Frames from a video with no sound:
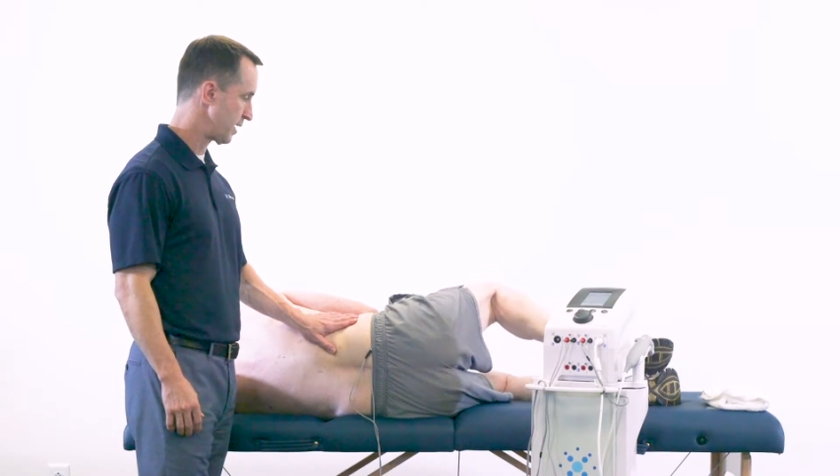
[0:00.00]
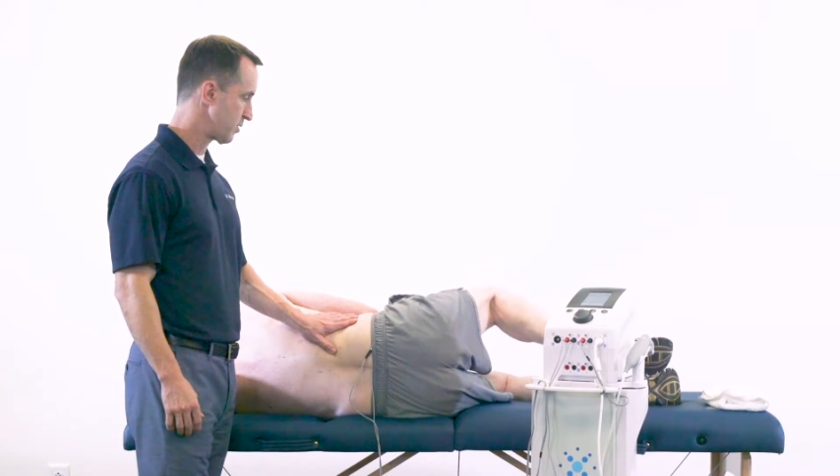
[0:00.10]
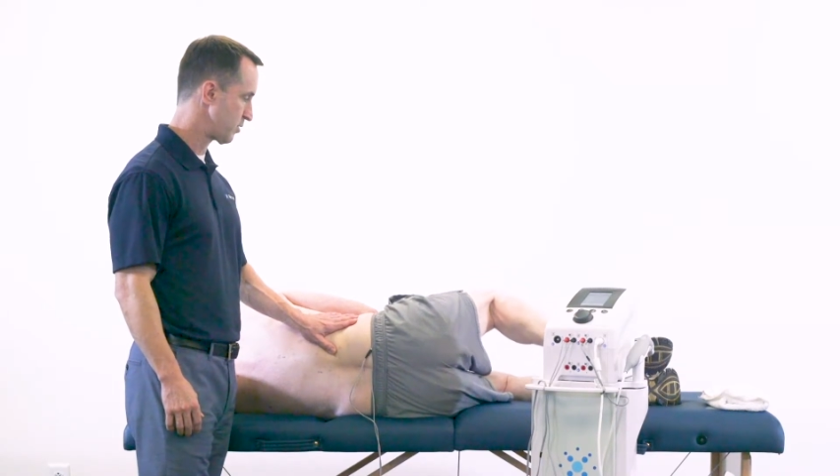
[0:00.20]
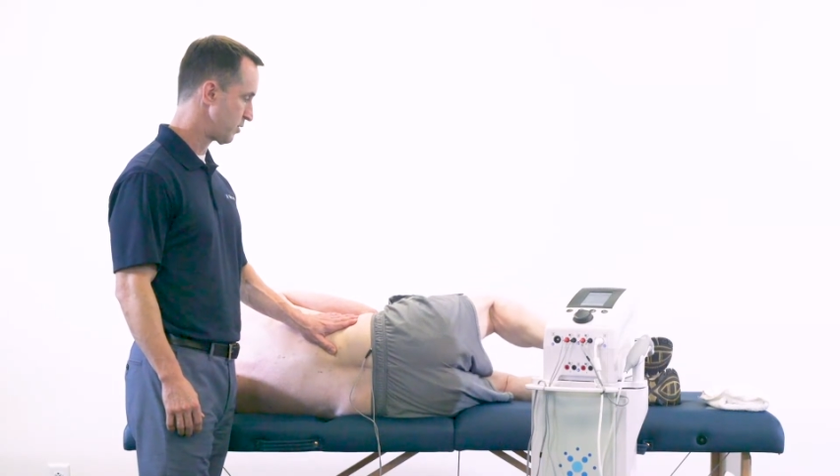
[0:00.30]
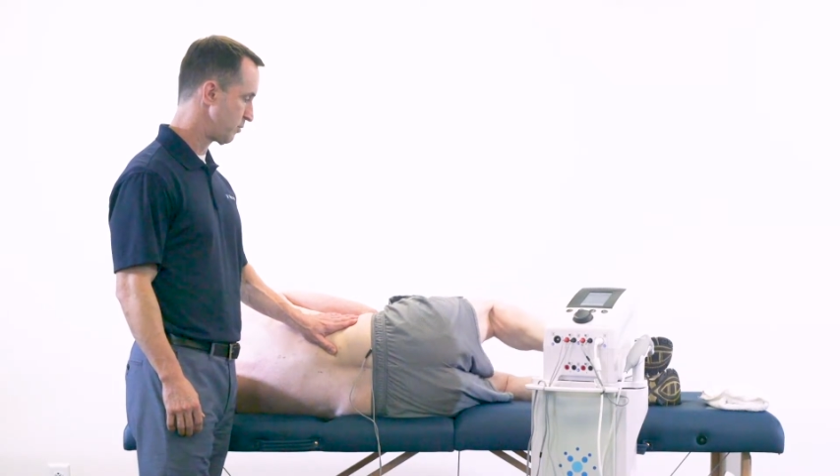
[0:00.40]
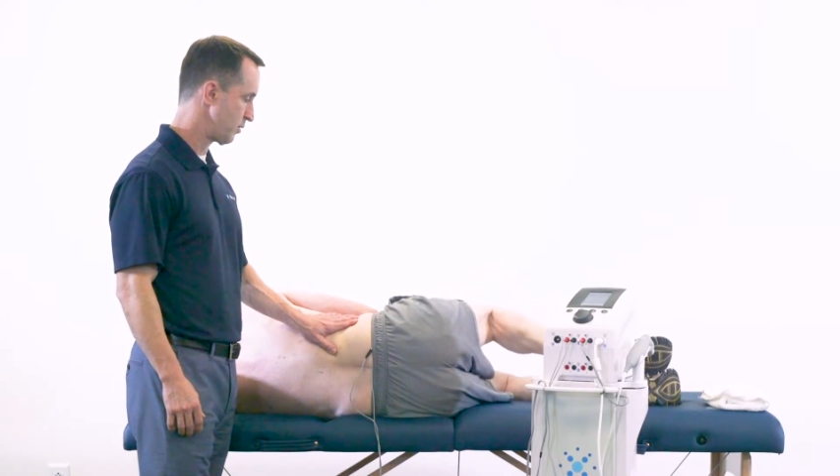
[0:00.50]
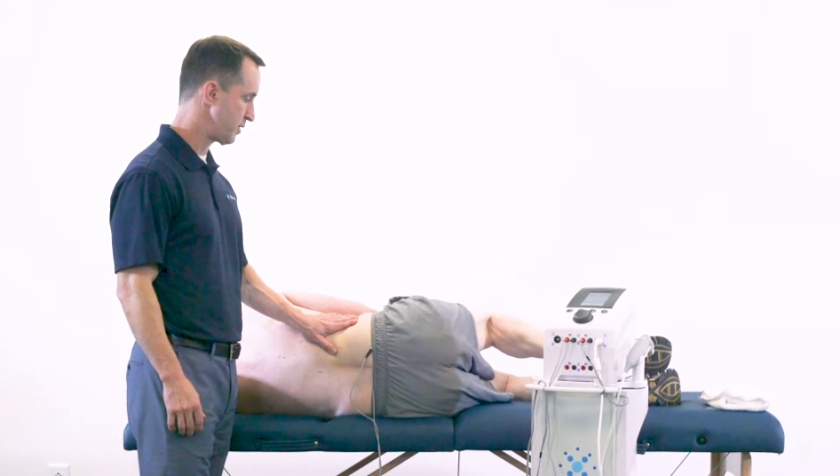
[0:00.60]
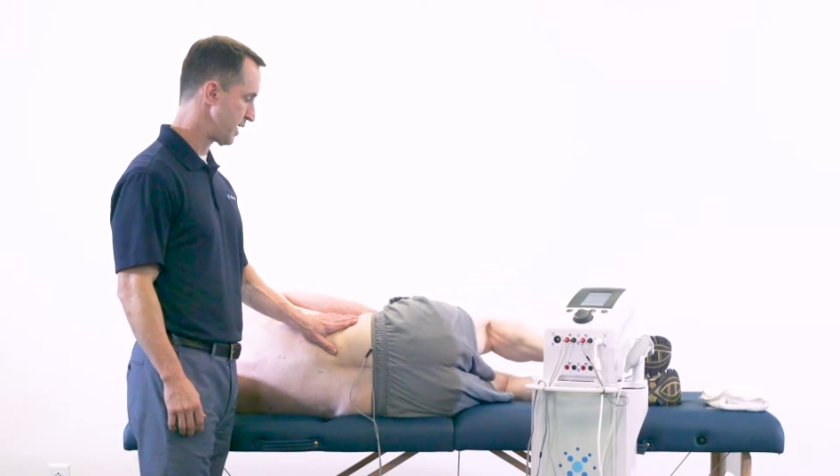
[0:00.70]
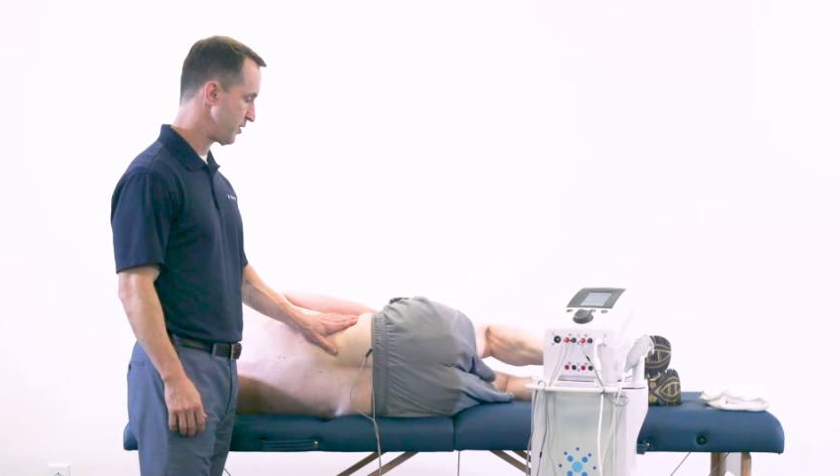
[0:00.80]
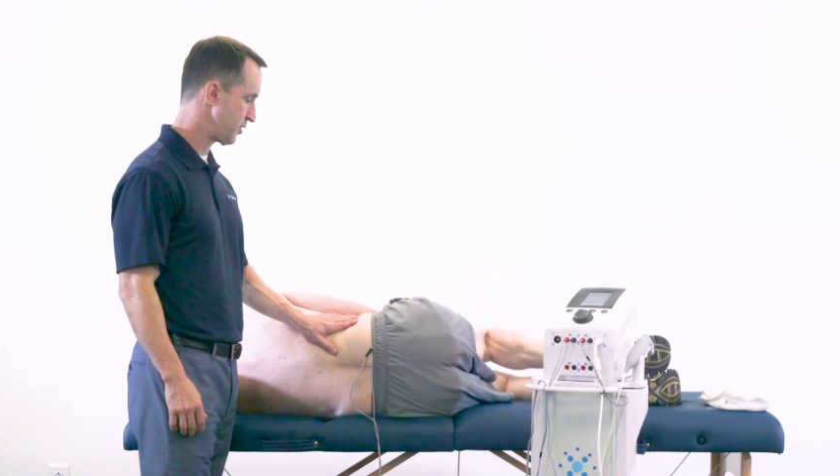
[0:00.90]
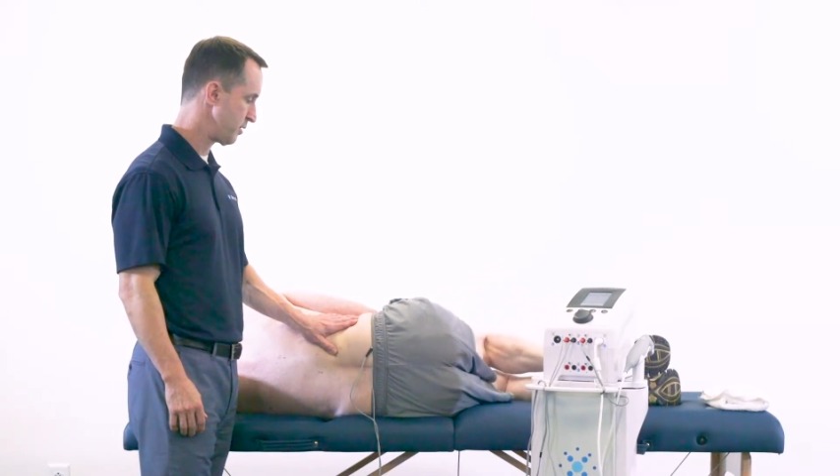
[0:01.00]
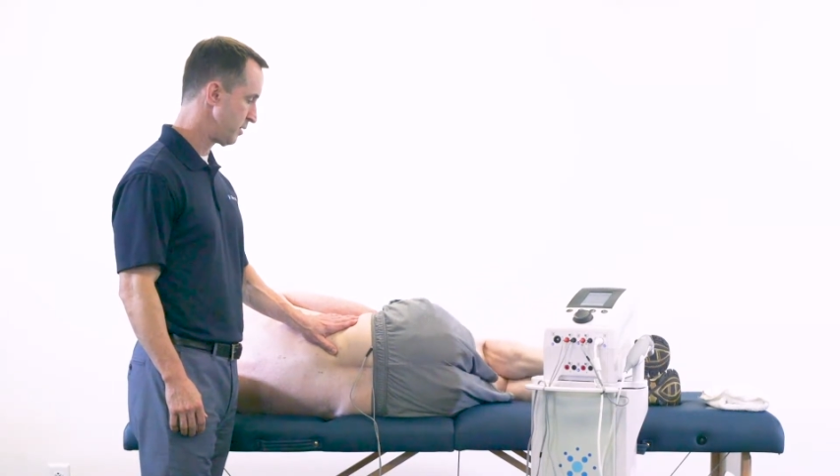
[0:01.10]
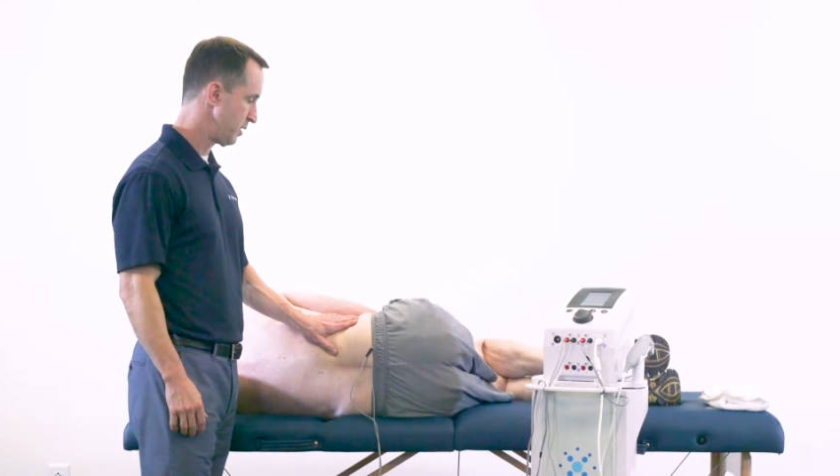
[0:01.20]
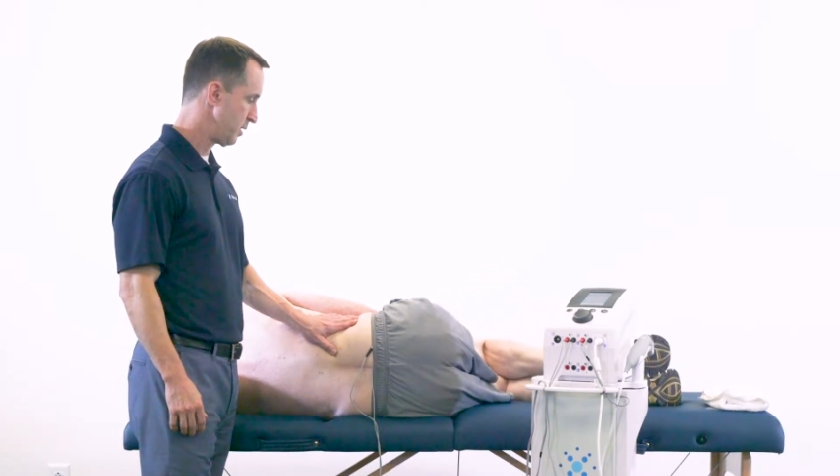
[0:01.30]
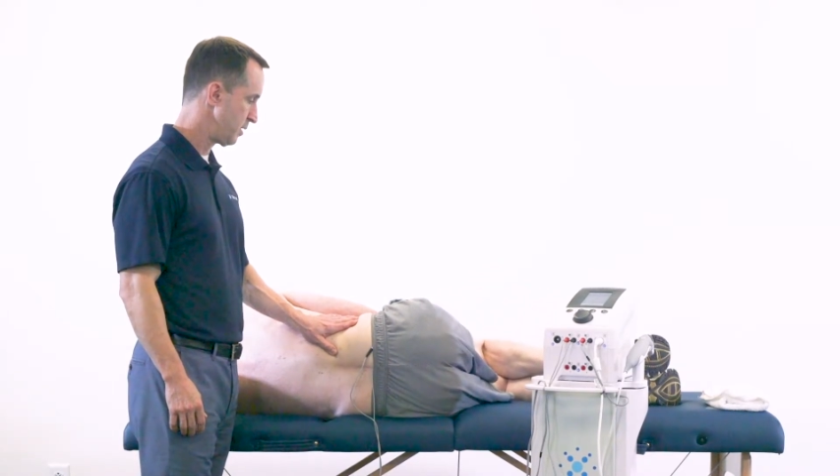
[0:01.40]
external rotation